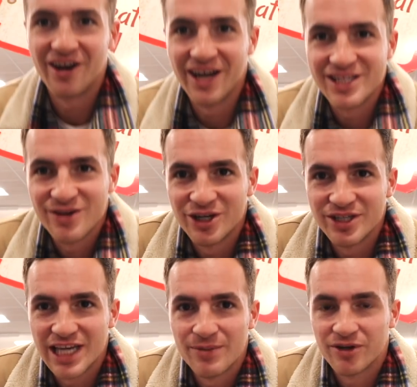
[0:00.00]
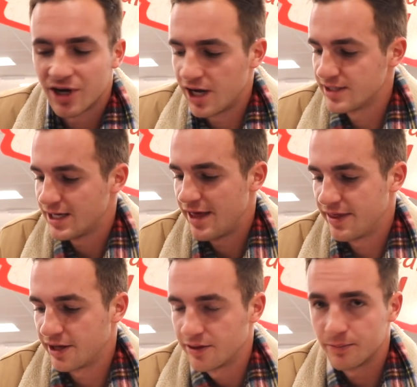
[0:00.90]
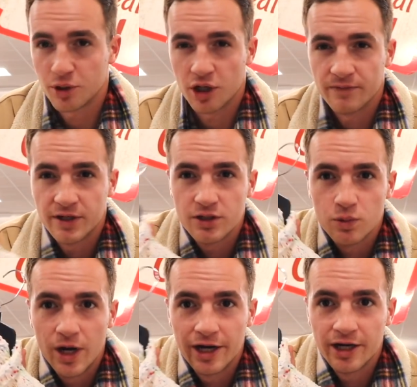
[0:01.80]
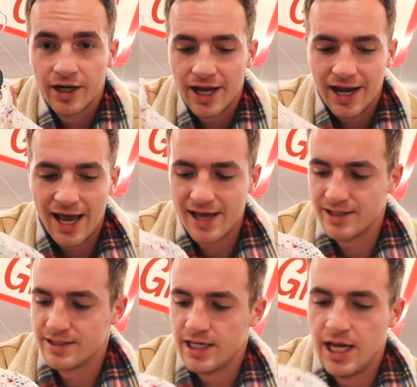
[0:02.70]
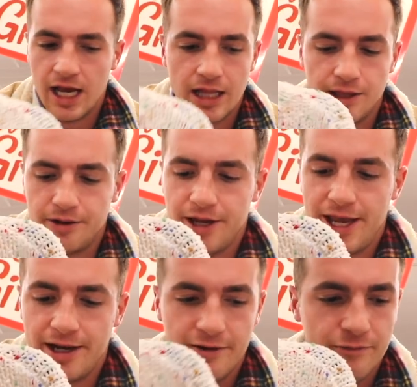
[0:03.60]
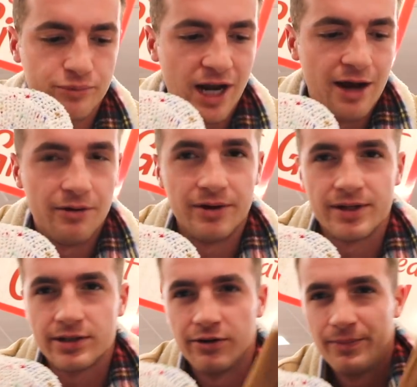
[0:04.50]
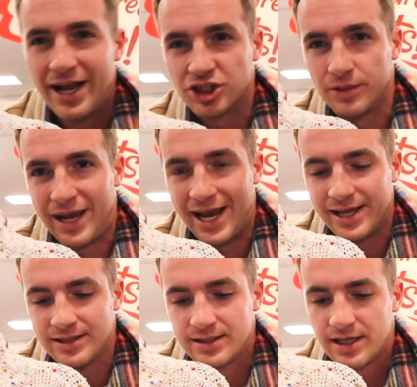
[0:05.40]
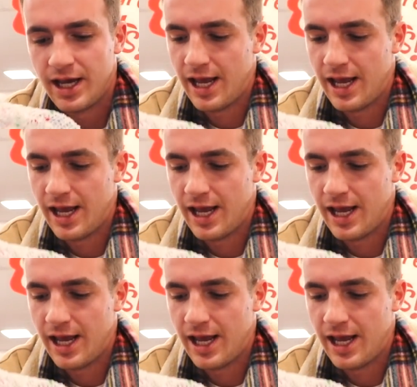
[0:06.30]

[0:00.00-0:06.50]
Okay, so I just came across, I think, the perfect sweater. It has a little hint of brown, so it'll match the pants.